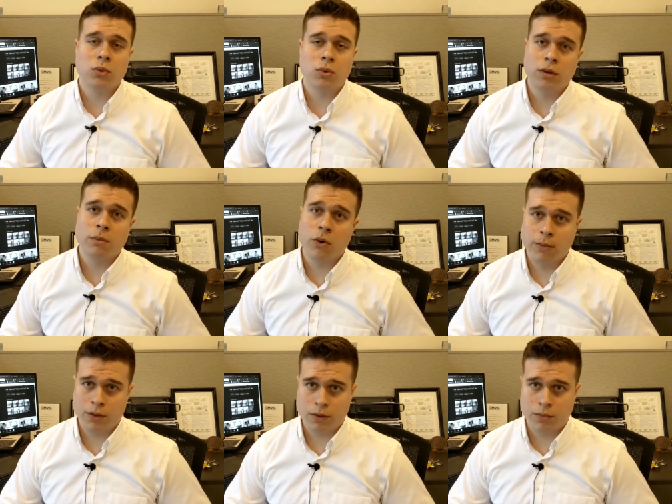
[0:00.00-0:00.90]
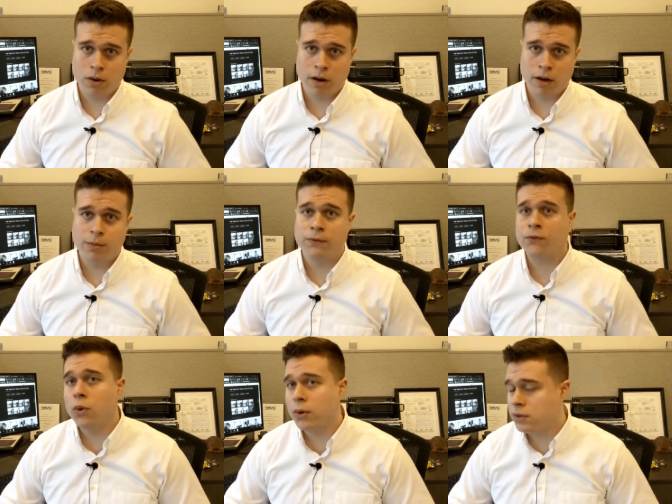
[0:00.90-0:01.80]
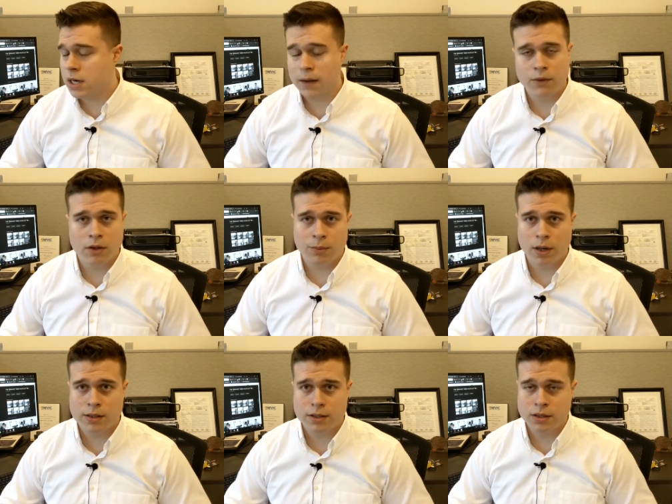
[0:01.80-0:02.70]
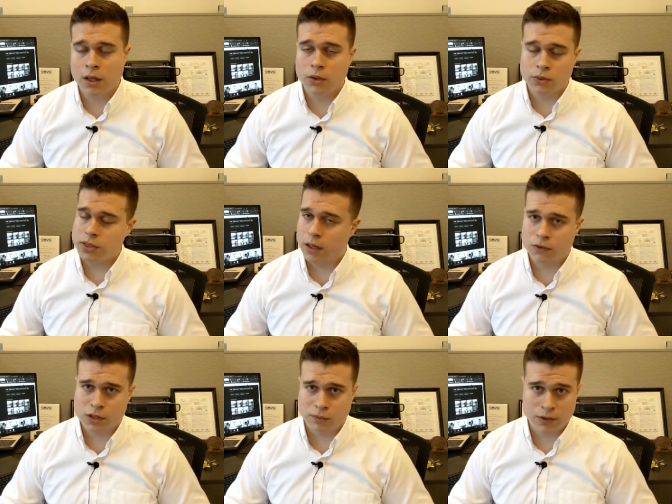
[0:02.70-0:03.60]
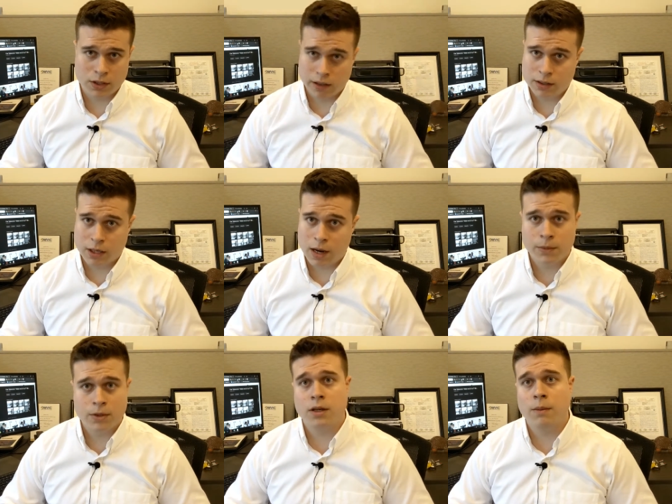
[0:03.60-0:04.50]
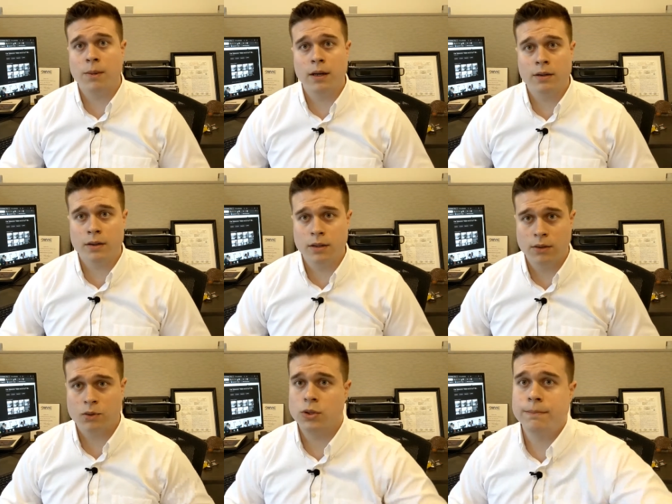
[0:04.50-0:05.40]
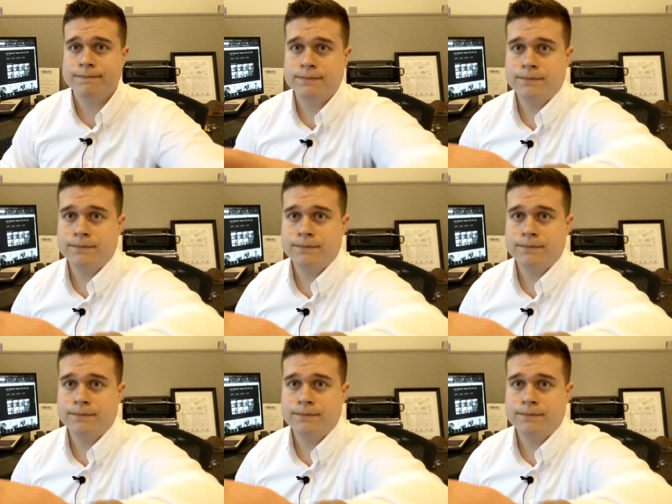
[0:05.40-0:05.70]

to learn more about the product before you dive into the prices. You'll save yourself a ton of time and a ton of pain at the dealership.